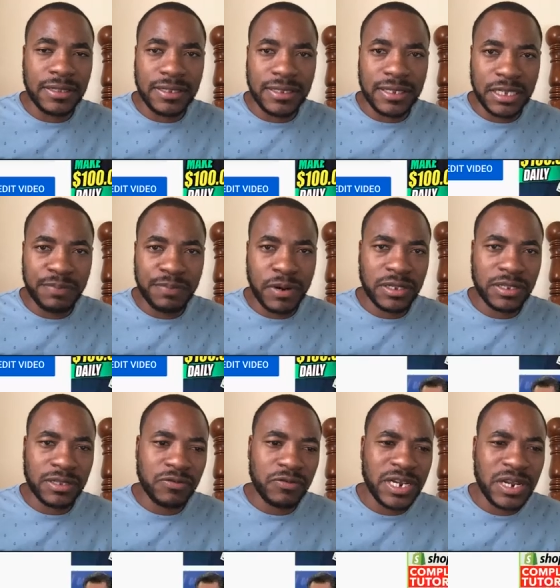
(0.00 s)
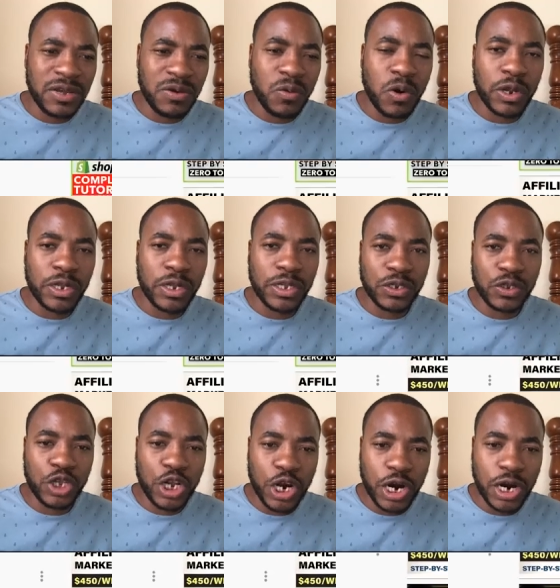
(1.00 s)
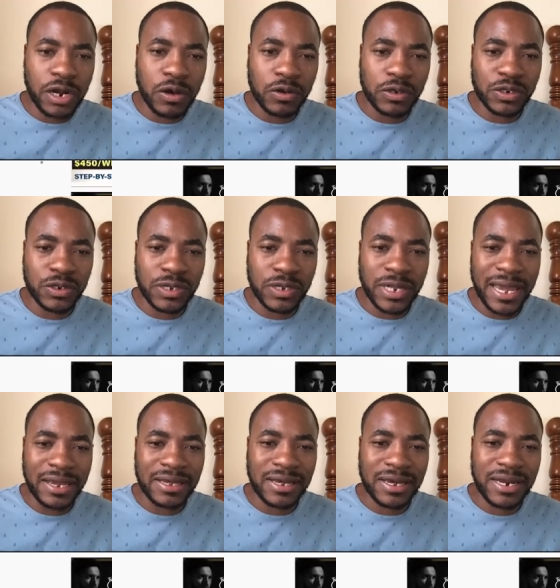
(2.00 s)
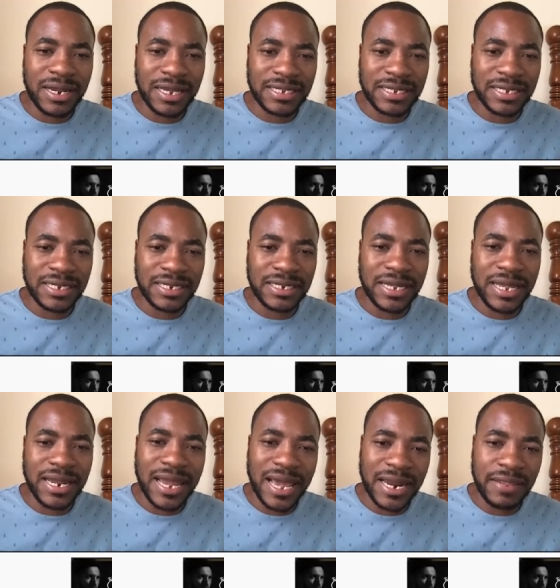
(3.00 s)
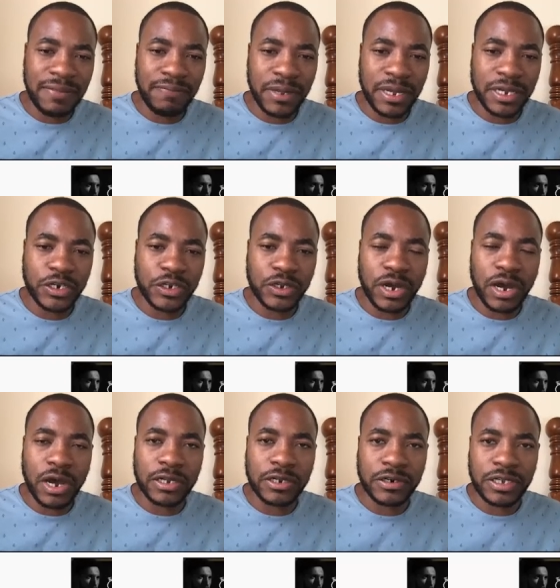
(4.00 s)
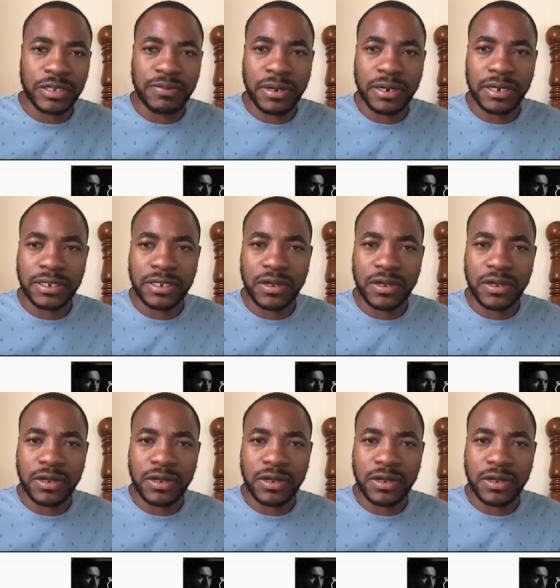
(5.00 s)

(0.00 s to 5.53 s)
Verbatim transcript: this person really want to learn how to like connecting the landing page to the autoresponder.